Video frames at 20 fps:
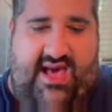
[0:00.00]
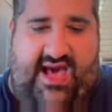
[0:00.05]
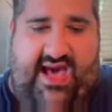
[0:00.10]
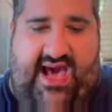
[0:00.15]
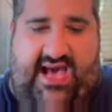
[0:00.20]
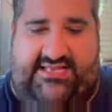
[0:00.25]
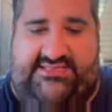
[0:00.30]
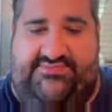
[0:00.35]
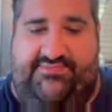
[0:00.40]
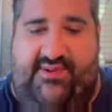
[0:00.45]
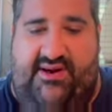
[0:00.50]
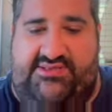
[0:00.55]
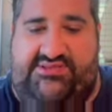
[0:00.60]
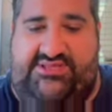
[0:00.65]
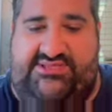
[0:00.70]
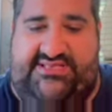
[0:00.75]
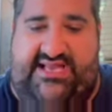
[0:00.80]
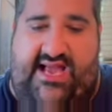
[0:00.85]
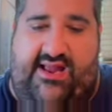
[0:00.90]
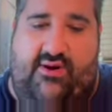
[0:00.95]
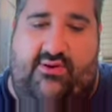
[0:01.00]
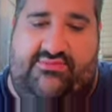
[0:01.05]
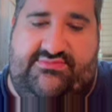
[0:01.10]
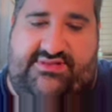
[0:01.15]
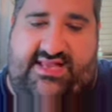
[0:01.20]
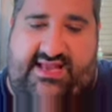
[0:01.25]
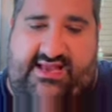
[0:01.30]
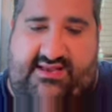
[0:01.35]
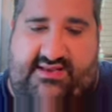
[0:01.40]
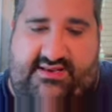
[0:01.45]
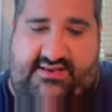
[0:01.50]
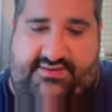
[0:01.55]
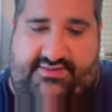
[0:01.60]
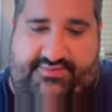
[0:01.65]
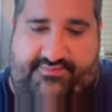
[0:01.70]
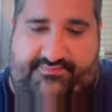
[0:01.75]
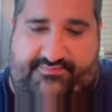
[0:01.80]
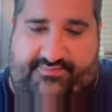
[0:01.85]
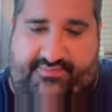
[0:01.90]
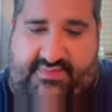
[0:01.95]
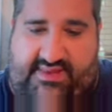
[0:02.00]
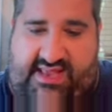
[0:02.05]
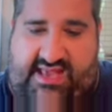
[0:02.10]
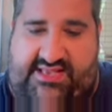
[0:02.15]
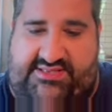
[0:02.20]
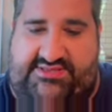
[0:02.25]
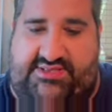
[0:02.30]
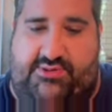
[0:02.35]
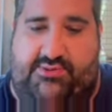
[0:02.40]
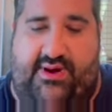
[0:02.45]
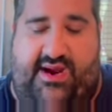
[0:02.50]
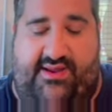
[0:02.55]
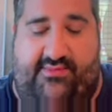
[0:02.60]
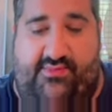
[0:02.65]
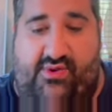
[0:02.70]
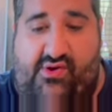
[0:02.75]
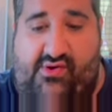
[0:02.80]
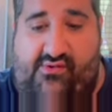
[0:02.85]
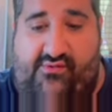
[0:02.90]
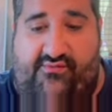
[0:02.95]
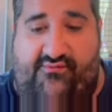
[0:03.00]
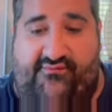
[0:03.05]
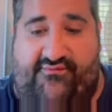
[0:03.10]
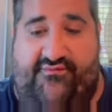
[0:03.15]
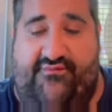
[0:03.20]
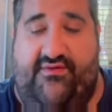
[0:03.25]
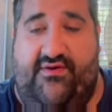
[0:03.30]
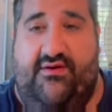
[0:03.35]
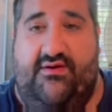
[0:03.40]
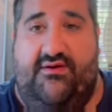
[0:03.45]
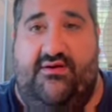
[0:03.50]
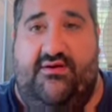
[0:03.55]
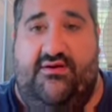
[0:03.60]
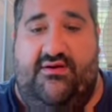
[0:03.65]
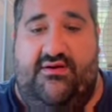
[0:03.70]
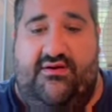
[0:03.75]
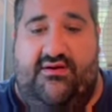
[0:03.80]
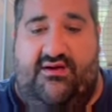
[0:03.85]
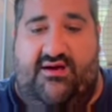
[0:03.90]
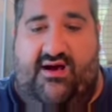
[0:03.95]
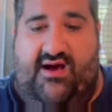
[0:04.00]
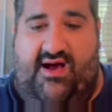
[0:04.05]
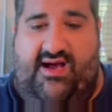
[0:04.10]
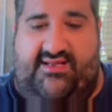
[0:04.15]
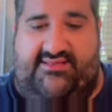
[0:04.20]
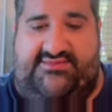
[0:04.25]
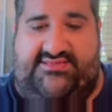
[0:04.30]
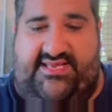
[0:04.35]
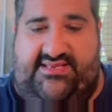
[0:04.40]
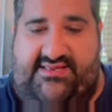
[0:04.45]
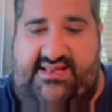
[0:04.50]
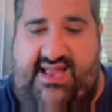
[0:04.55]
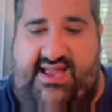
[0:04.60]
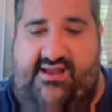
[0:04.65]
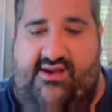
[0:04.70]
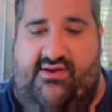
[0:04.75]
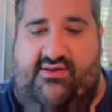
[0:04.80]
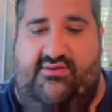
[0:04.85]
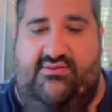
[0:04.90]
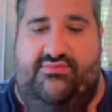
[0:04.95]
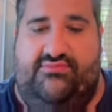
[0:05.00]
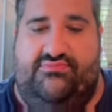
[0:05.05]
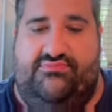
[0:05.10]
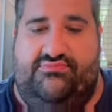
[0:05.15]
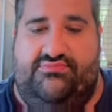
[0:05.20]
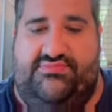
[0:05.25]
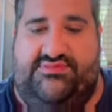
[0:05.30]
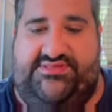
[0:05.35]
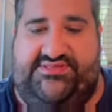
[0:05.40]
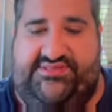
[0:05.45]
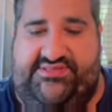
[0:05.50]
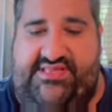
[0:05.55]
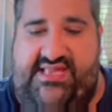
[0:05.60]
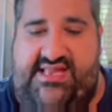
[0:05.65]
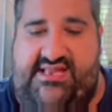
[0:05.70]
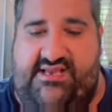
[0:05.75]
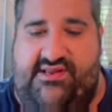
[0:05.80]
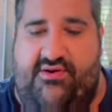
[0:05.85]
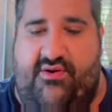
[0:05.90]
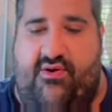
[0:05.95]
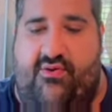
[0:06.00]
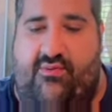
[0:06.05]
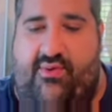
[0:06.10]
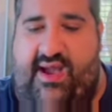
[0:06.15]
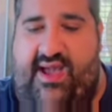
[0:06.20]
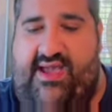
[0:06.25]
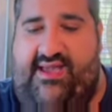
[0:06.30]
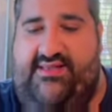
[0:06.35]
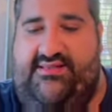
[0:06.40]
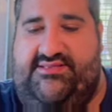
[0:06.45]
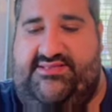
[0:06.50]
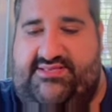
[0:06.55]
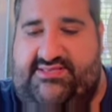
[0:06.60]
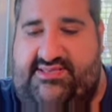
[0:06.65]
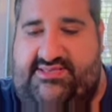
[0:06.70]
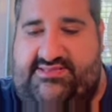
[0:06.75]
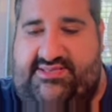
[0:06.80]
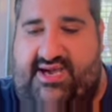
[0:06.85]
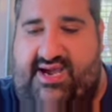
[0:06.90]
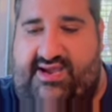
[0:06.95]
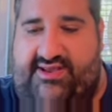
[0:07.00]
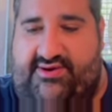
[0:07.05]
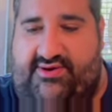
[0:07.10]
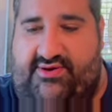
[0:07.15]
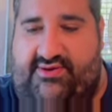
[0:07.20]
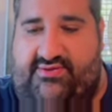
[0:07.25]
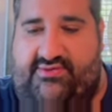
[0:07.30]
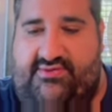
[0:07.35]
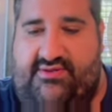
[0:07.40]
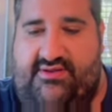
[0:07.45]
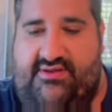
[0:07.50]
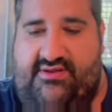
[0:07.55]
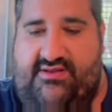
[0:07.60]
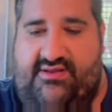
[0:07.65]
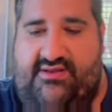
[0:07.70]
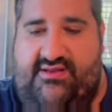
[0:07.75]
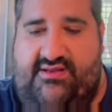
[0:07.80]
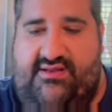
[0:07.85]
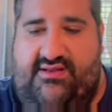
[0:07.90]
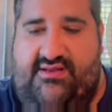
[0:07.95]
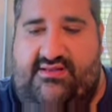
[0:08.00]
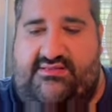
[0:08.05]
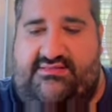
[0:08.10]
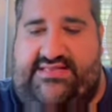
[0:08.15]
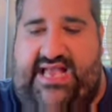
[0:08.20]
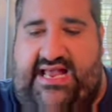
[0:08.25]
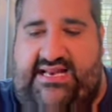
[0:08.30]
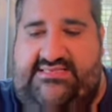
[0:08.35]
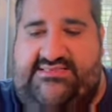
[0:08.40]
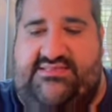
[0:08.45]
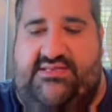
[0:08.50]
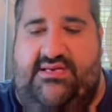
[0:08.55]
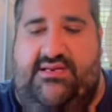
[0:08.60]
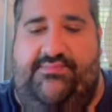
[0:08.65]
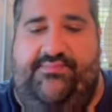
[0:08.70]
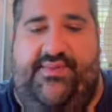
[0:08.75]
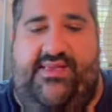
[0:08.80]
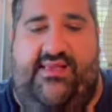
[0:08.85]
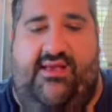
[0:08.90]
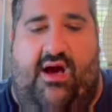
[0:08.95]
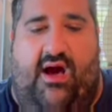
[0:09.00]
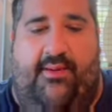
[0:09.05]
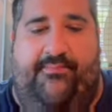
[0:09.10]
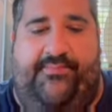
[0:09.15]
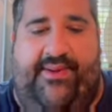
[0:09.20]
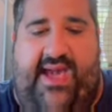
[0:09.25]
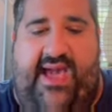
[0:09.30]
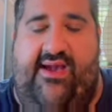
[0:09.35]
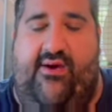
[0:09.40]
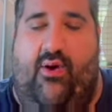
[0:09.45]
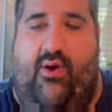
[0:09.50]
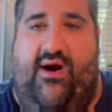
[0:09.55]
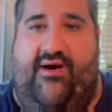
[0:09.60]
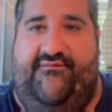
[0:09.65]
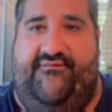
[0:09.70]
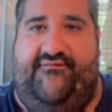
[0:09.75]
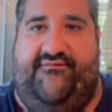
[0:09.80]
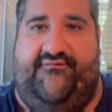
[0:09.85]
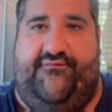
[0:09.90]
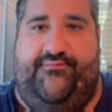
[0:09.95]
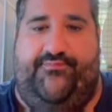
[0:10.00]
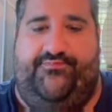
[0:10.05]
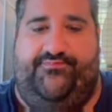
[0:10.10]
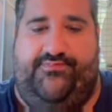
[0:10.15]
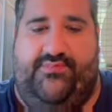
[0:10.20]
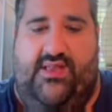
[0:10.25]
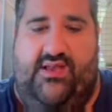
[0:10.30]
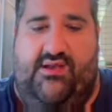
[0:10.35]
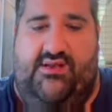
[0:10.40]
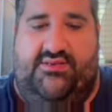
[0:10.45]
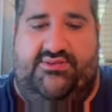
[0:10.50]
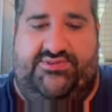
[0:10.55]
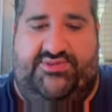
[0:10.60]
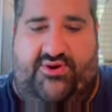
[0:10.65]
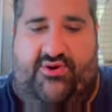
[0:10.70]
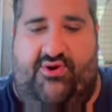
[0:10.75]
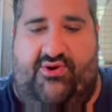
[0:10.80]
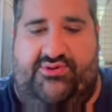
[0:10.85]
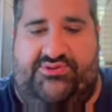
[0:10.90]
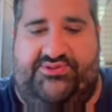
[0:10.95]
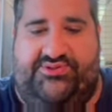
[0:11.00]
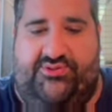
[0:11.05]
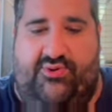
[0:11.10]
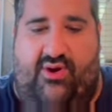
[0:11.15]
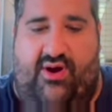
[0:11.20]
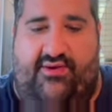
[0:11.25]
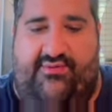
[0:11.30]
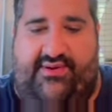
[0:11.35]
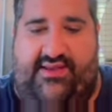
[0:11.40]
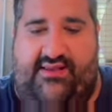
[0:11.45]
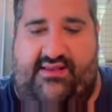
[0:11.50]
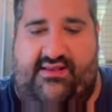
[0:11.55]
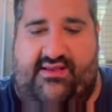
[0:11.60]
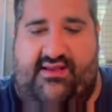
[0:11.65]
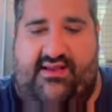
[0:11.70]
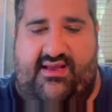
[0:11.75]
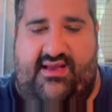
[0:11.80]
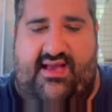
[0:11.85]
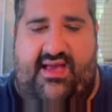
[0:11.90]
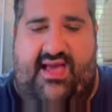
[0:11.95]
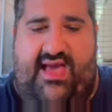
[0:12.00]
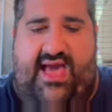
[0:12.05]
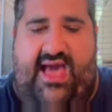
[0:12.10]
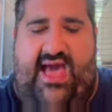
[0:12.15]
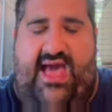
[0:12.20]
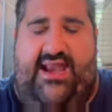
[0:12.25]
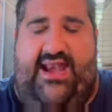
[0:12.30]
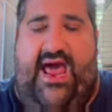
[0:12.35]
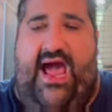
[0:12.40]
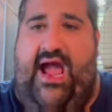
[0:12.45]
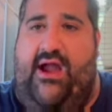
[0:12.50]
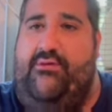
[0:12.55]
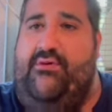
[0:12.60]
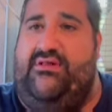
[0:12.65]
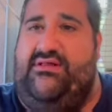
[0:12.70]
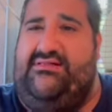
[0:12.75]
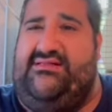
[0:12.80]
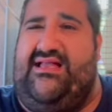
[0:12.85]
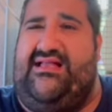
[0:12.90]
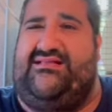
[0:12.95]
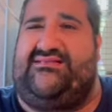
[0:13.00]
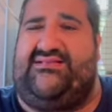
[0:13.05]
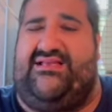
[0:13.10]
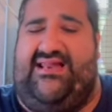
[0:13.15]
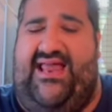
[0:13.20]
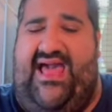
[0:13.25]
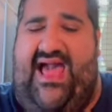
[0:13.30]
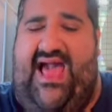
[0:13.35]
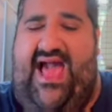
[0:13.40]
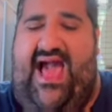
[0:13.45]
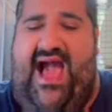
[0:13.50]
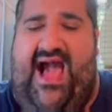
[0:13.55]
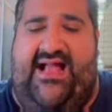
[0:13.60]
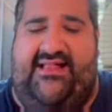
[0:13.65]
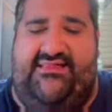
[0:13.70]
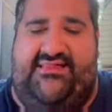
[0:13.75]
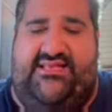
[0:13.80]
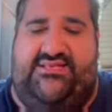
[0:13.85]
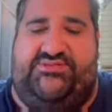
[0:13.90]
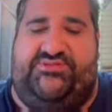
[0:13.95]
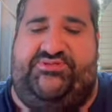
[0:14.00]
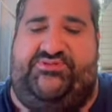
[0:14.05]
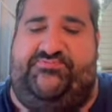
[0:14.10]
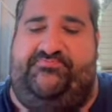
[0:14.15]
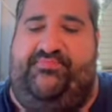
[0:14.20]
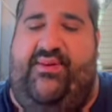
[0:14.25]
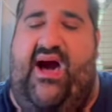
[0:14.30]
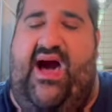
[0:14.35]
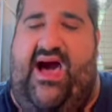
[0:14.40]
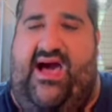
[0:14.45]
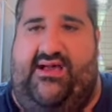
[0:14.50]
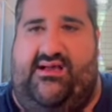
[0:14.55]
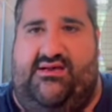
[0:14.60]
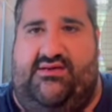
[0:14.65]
as much as I don't think it's a great move, uh, Tenille sneaking her way to the title, that is going to be a payoff to her story. And I really think it's going to add this Spock